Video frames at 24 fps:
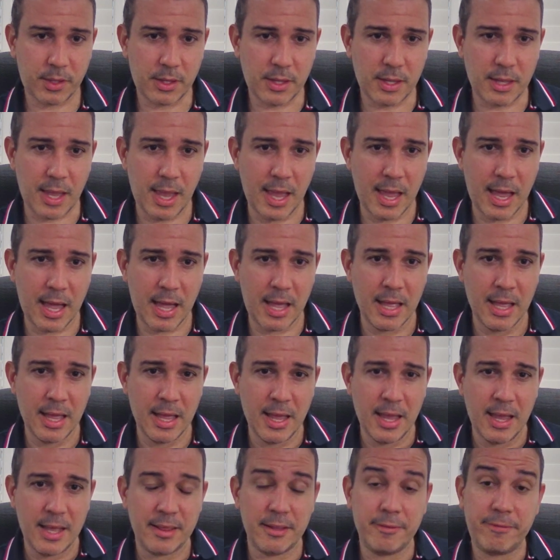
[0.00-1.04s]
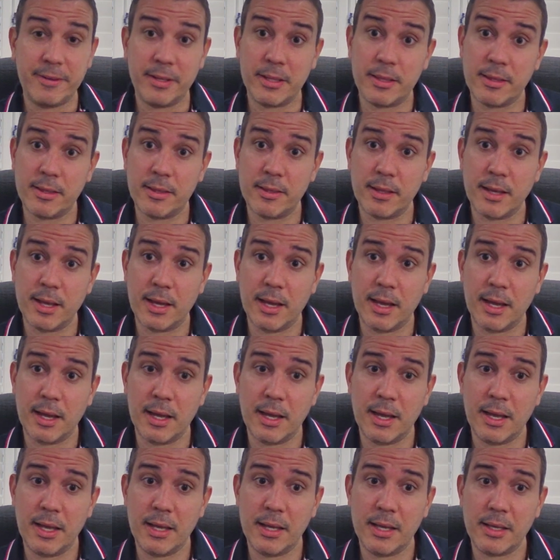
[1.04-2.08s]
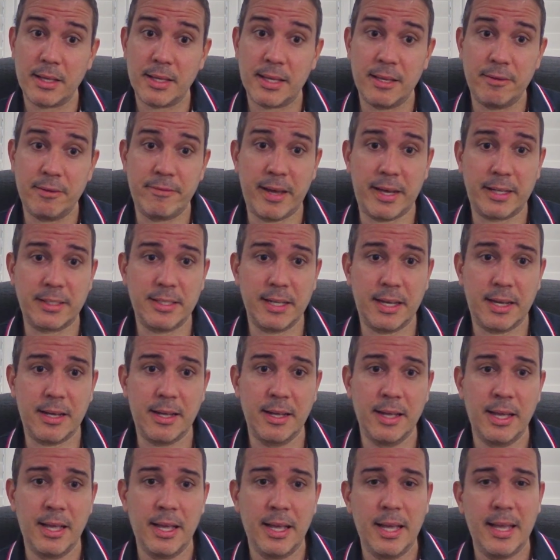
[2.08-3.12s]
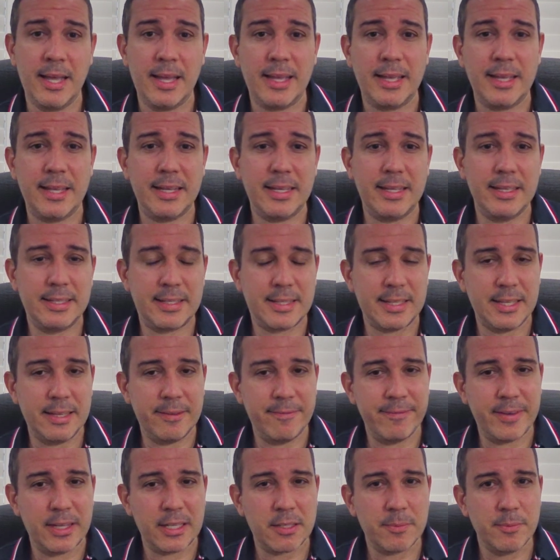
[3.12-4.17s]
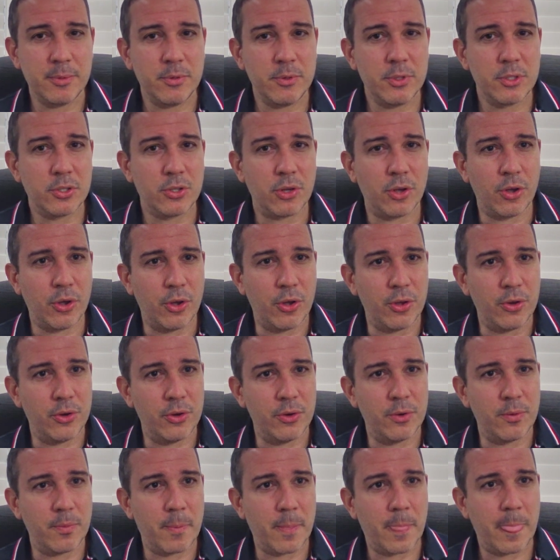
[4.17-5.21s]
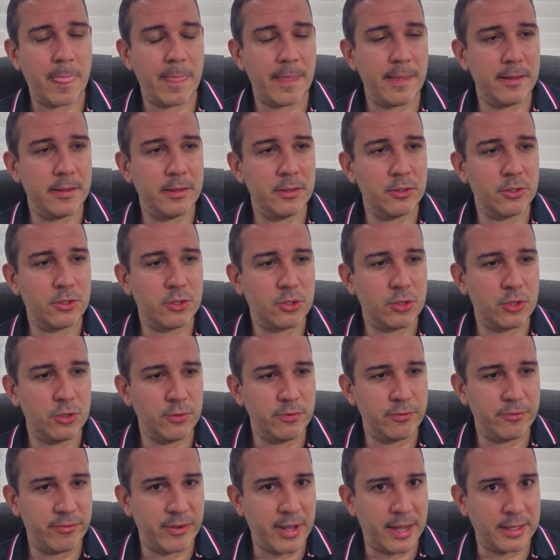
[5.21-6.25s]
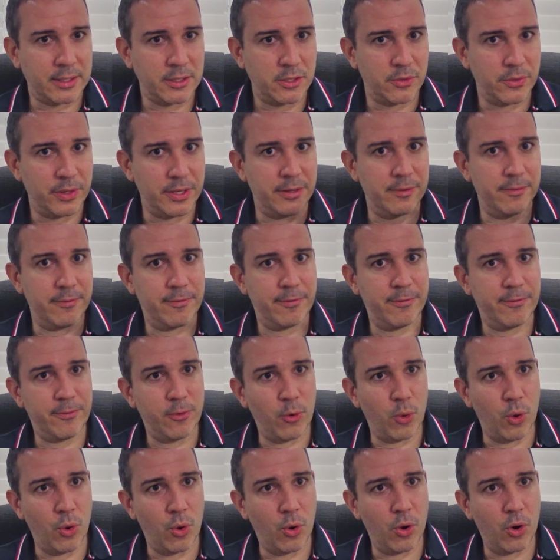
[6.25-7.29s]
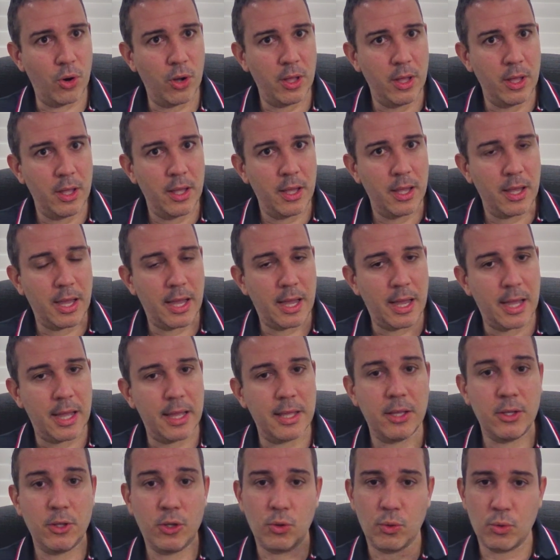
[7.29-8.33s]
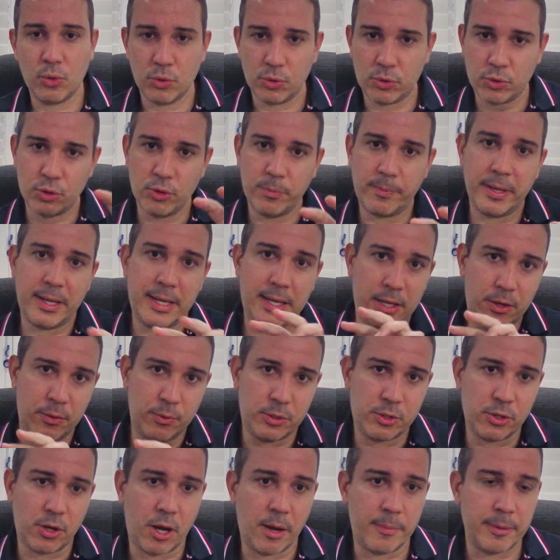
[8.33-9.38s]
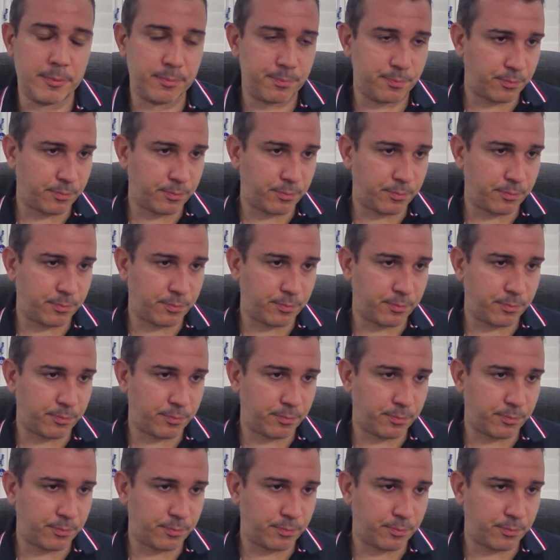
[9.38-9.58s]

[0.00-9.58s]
The fifth key factor is the investment return to factor in for your super in retirement.